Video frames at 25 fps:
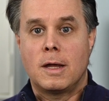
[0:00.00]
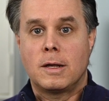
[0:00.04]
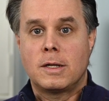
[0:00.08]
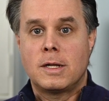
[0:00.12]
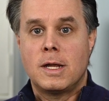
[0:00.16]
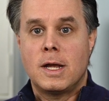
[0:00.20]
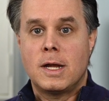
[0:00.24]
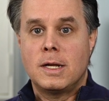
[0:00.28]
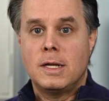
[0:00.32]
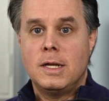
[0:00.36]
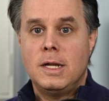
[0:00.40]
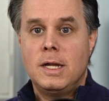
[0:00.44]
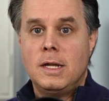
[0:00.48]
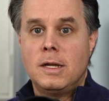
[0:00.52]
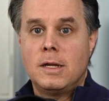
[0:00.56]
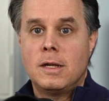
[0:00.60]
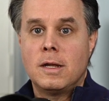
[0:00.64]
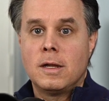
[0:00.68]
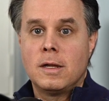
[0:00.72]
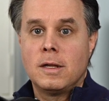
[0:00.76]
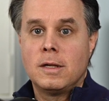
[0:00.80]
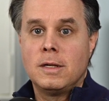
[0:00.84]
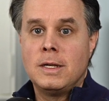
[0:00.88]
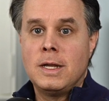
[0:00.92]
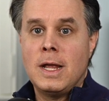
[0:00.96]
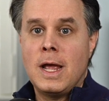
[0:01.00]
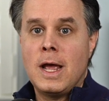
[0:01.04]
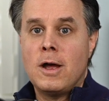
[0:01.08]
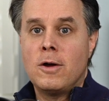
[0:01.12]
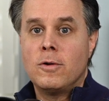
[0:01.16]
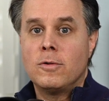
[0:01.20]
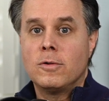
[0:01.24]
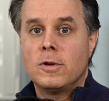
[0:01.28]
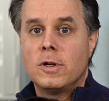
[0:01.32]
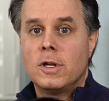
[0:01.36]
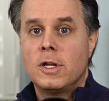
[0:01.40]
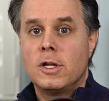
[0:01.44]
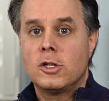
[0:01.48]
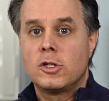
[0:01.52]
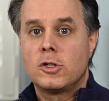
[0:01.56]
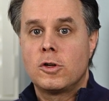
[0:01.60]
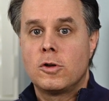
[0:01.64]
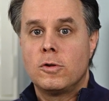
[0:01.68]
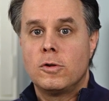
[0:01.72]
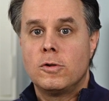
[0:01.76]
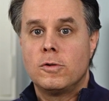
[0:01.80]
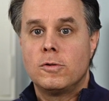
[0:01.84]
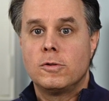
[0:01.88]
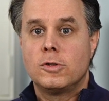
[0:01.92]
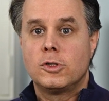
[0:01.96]
technique down is
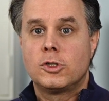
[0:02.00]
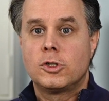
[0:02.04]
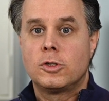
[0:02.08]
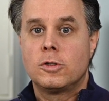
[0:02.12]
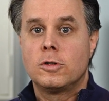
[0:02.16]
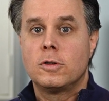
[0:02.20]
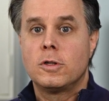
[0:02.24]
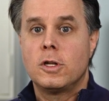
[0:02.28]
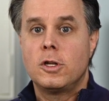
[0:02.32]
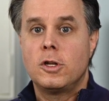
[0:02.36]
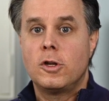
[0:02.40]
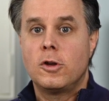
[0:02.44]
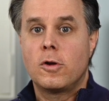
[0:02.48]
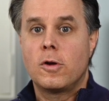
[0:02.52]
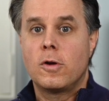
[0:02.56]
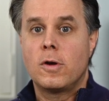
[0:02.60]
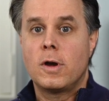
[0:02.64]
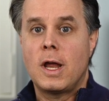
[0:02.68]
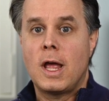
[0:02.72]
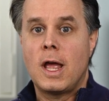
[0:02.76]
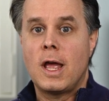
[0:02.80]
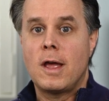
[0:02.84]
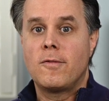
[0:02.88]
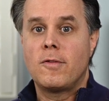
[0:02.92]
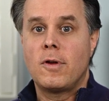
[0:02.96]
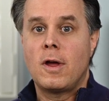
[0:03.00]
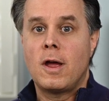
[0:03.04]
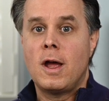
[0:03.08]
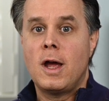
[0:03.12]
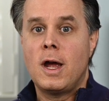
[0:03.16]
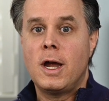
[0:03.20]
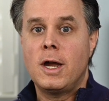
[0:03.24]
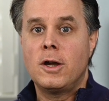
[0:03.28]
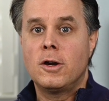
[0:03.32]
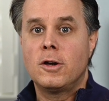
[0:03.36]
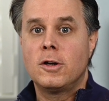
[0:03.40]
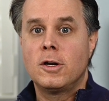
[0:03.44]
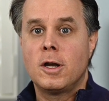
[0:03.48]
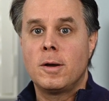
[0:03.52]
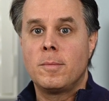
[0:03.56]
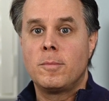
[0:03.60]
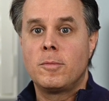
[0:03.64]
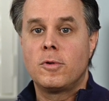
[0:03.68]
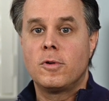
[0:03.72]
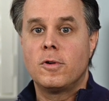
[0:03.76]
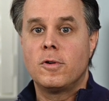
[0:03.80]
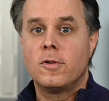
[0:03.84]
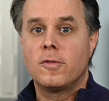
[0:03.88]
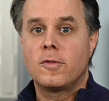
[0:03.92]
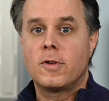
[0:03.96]
going to ensure that you're going to have a higher
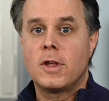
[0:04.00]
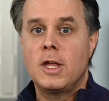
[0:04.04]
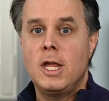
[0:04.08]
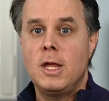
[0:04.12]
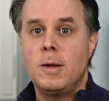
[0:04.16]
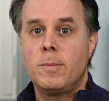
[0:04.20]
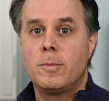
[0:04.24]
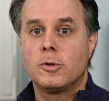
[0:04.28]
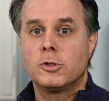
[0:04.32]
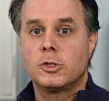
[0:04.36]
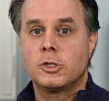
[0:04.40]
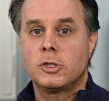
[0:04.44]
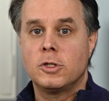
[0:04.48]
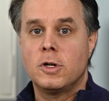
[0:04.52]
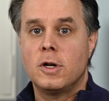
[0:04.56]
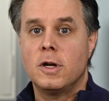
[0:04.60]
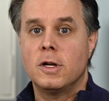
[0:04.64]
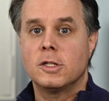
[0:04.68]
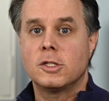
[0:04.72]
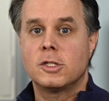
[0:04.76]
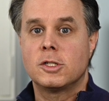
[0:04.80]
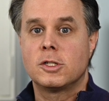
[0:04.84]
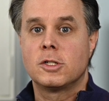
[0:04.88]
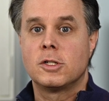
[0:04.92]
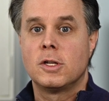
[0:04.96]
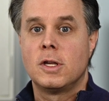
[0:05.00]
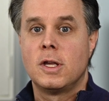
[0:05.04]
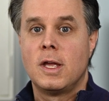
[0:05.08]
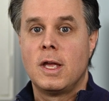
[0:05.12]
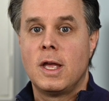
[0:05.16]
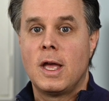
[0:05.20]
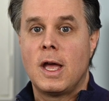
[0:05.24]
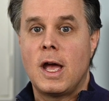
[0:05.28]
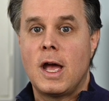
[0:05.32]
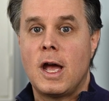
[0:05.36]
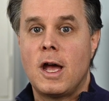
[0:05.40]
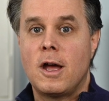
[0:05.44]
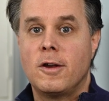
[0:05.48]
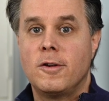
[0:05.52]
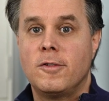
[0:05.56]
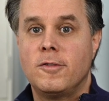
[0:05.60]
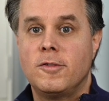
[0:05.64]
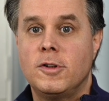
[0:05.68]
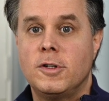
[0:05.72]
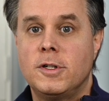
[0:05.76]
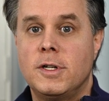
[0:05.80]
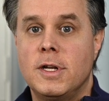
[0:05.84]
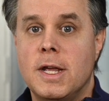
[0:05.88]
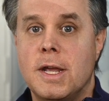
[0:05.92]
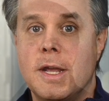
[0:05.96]
number of keeper shots out of
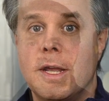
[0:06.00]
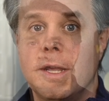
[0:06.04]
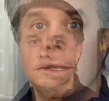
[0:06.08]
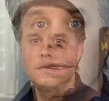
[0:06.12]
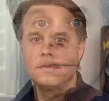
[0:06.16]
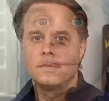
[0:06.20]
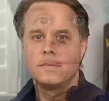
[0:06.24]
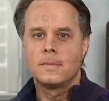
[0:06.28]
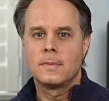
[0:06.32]
your day.